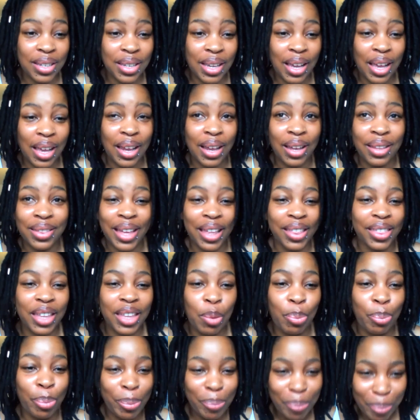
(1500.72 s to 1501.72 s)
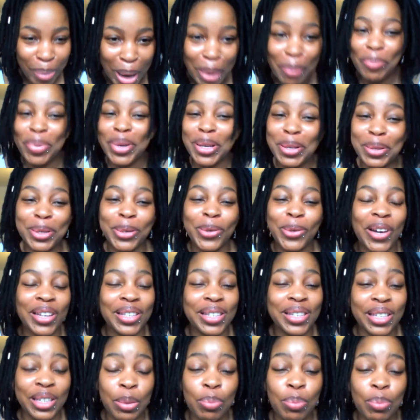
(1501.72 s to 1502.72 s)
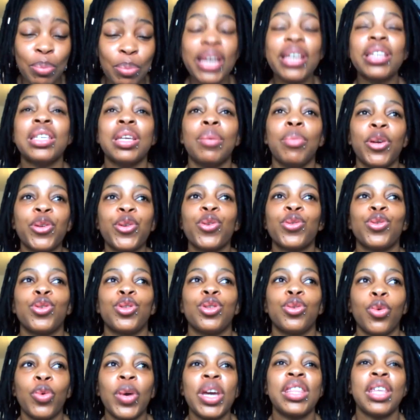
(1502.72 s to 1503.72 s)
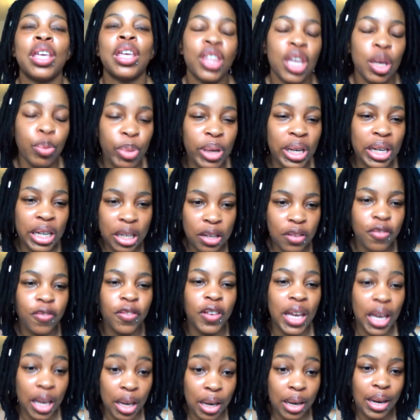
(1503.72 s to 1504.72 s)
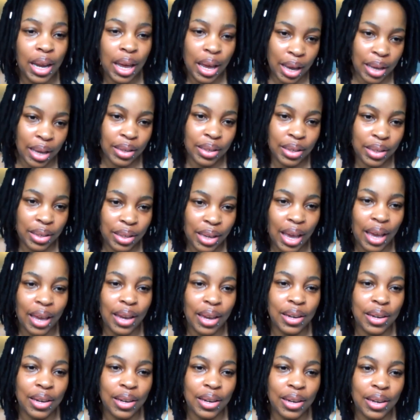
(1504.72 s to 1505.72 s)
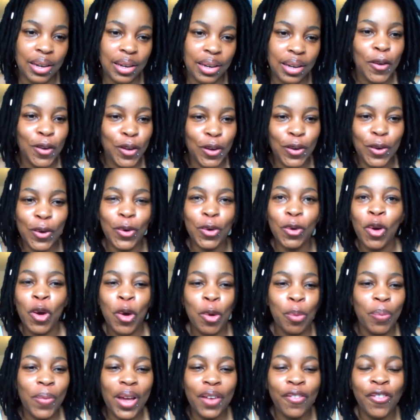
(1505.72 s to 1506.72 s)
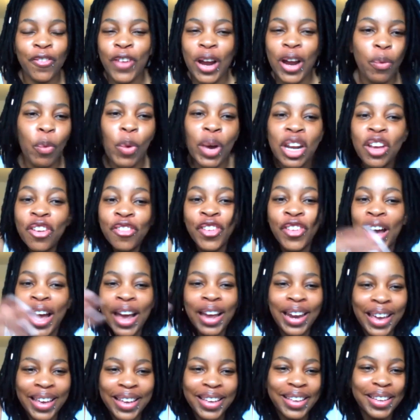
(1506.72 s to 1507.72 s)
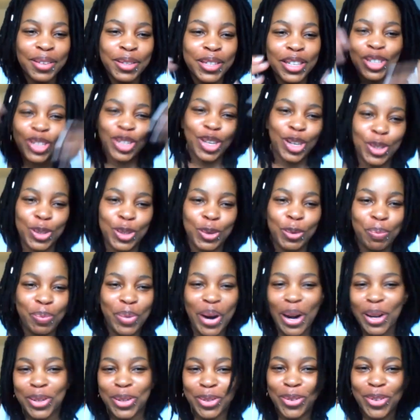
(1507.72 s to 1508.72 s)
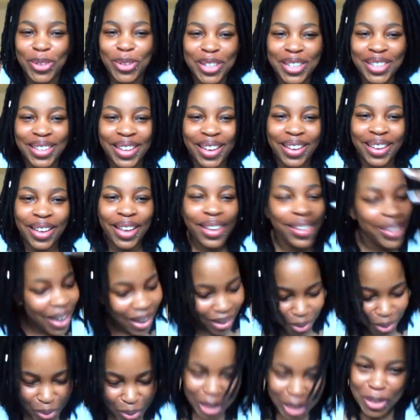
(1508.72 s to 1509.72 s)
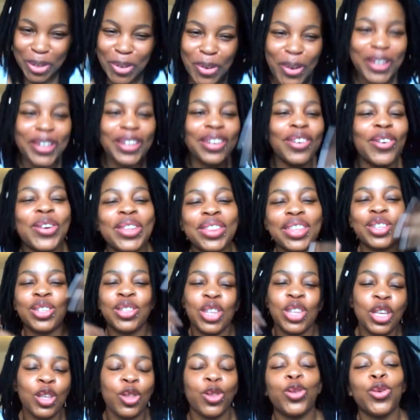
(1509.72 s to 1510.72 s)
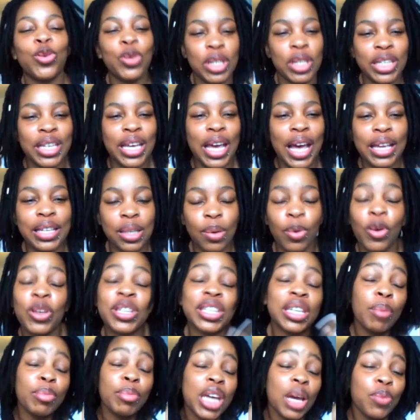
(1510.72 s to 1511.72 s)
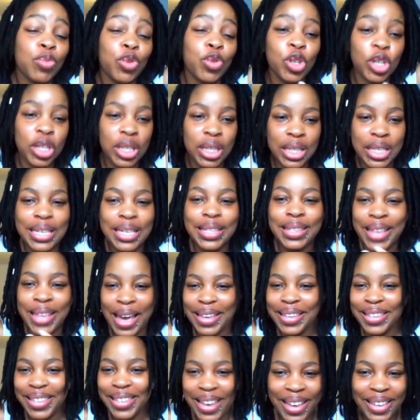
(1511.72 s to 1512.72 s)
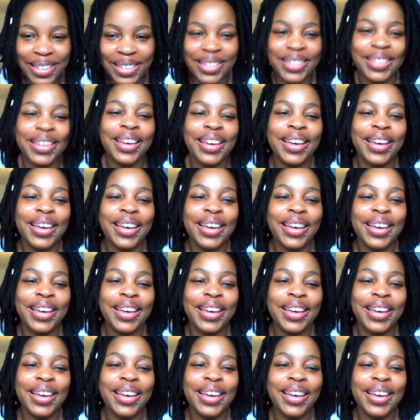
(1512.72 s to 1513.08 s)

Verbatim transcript: uh, that they pump into us is amazing, but also the way that they believe in and you know whatever I like suggest to Pranjal, he's like, yes, we can do it. You know, the, the enthusiasm, because sometimes you just need that yes,